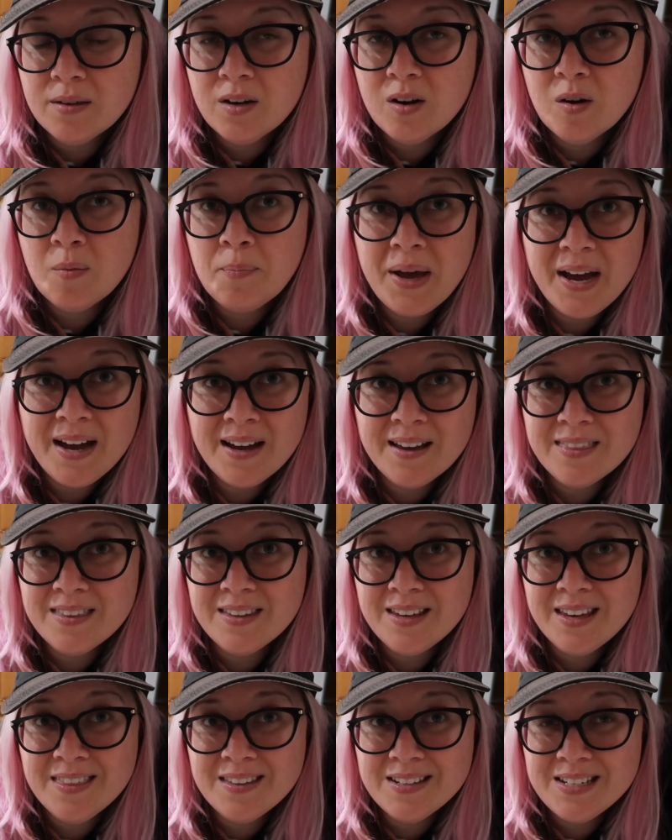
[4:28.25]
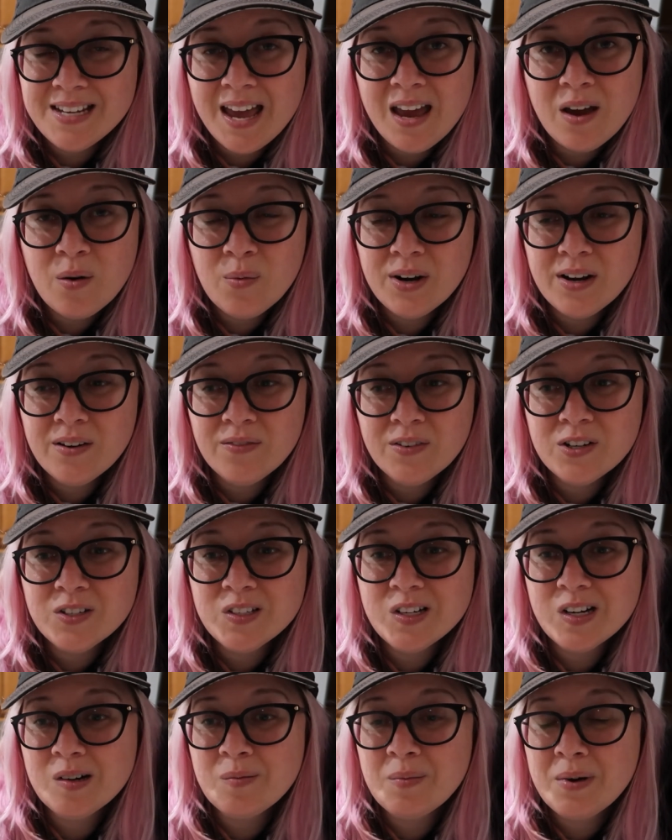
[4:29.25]
you know, back in the, in the, day when I first
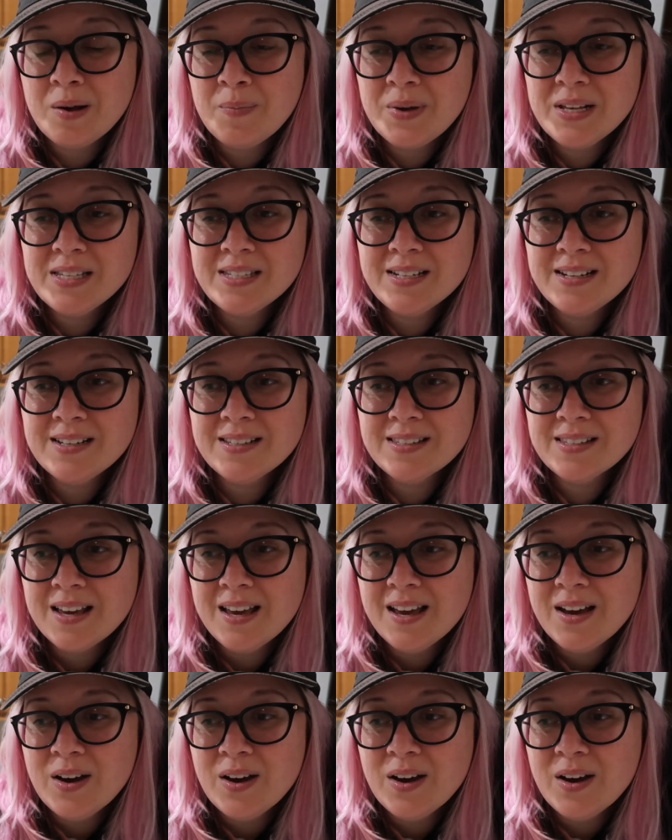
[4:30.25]
started my business,